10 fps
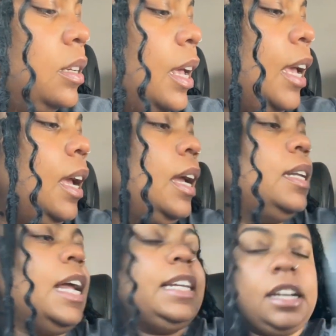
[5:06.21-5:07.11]
and
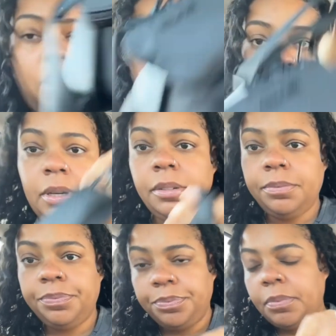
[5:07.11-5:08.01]
they didn't call me.
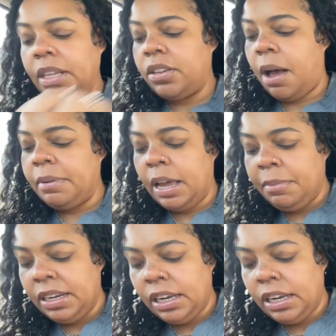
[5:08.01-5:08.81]
So I'm coming